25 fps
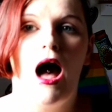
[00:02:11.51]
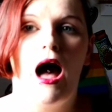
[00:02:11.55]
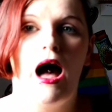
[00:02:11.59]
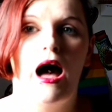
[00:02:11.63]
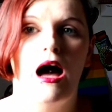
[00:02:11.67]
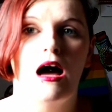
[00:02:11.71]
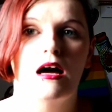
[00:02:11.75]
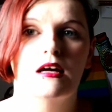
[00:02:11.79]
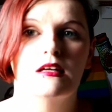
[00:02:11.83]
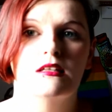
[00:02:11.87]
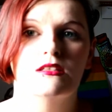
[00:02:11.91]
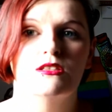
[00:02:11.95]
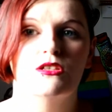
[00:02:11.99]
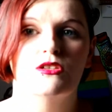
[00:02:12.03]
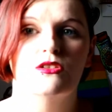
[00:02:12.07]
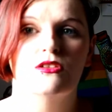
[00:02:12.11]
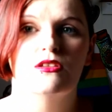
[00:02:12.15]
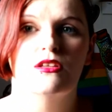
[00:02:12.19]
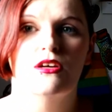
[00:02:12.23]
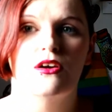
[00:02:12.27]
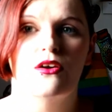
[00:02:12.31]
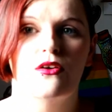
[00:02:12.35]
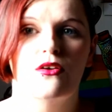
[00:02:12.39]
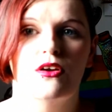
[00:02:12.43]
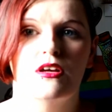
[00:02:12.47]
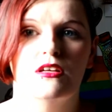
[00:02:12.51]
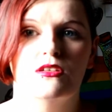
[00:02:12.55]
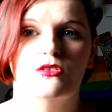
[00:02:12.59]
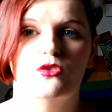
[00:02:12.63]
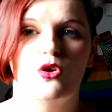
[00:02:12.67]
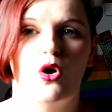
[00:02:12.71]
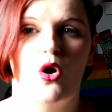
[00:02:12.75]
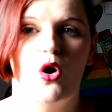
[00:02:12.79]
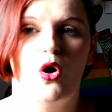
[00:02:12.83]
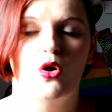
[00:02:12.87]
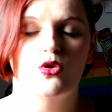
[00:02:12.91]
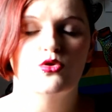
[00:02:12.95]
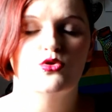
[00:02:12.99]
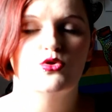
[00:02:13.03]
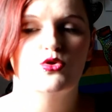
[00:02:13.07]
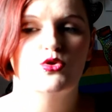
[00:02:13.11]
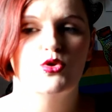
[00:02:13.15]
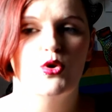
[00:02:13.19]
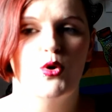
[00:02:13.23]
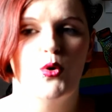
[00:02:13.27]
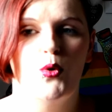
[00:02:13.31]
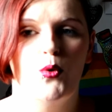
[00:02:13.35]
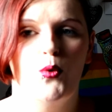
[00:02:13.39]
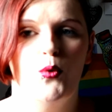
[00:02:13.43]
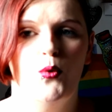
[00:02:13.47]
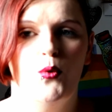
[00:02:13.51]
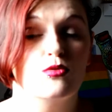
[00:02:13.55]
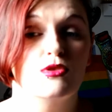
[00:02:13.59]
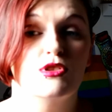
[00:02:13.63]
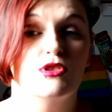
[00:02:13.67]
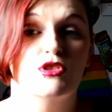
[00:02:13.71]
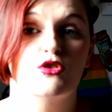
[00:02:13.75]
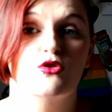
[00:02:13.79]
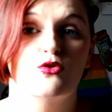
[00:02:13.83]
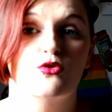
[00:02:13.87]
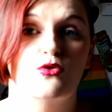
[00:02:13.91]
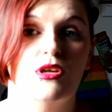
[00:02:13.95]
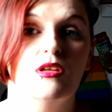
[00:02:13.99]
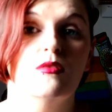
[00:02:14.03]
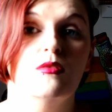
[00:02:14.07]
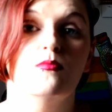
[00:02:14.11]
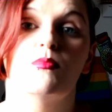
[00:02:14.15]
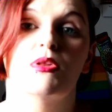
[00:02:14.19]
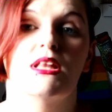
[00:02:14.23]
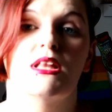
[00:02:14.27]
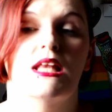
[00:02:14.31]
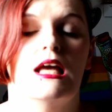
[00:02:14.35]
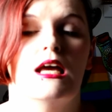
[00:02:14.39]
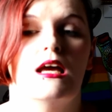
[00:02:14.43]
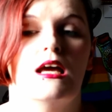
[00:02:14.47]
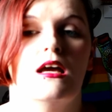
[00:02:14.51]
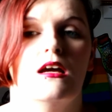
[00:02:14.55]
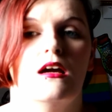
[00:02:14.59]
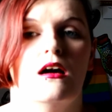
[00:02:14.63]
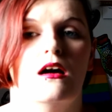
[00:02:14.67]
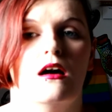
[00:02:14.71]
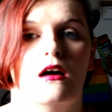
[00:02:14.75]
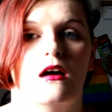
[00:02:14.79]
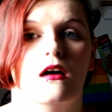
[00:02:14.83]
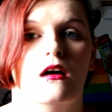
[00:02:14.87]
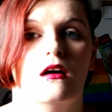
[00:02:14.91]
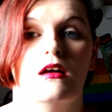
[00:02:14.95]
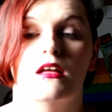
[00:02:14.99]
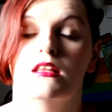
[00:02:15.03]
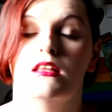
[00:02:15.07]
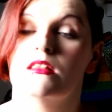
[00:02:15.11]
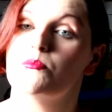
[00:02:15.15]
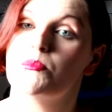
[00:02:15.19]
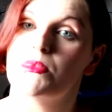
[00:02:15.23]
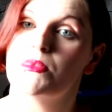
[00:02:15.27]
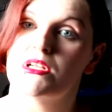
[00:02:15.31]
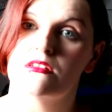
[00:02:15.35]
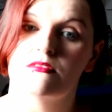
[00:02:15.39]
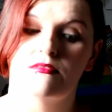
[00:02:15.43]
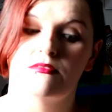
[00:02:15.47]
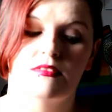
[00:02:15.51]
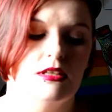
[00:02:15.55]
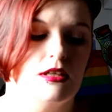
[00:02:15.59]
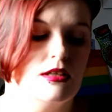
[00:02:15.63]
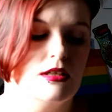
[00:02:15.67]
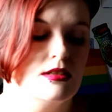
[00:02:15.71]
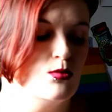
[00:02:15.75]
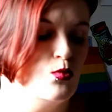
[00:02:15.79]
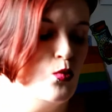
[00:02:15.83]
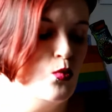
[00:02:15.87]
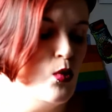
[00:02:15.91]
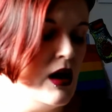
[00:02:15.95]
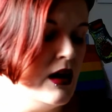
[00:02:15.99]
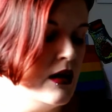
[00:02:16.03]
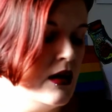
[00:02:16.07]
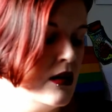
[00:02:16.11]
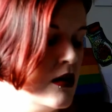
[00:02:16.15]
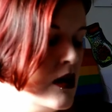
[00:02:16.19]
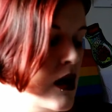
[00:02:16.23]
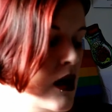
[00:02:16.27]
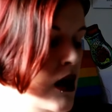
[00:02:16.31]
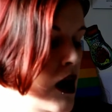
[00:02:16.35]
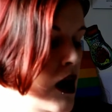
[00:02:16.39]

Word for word: And there is also a screenplay uh, in the middle of it as well.